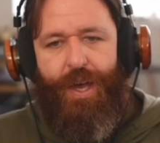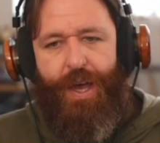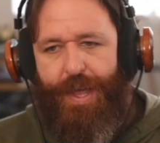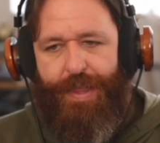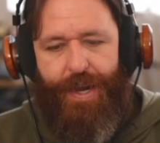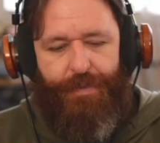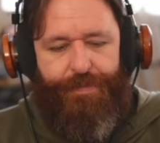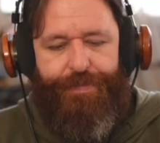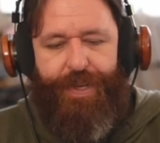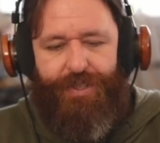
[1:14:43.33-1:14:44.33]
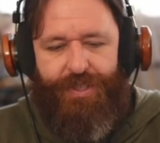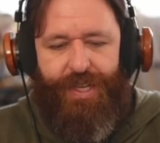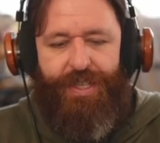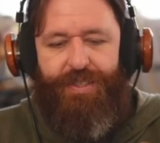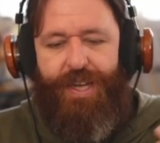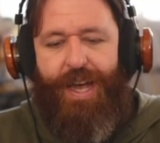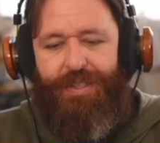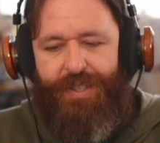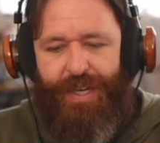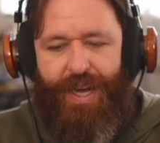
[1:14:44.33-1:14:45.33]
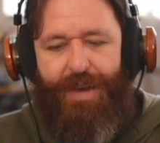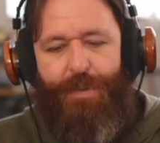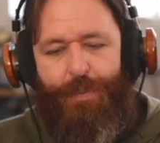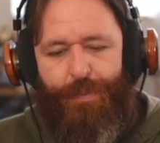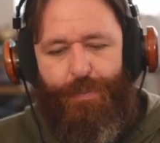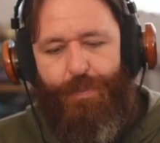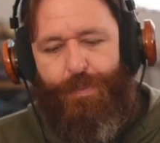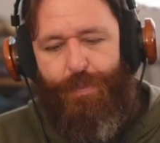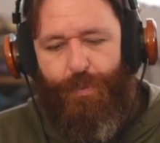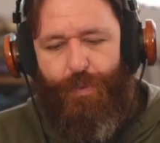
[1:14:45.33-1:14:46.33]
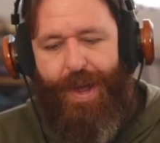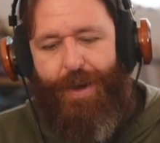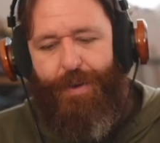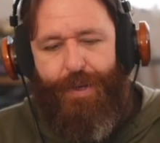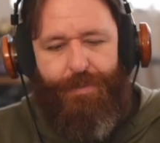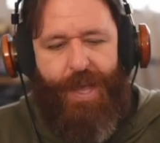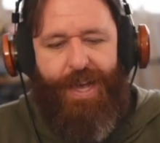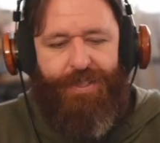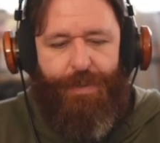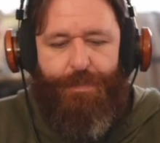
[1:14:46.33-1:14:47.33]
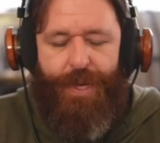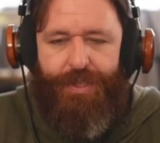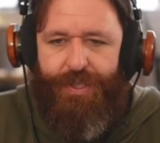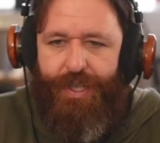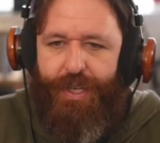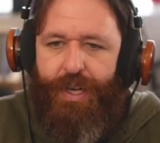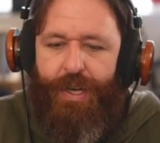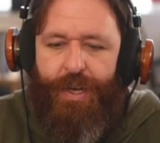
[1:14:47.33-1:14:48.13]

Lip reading: and then fix things as they came around as I'm mixing.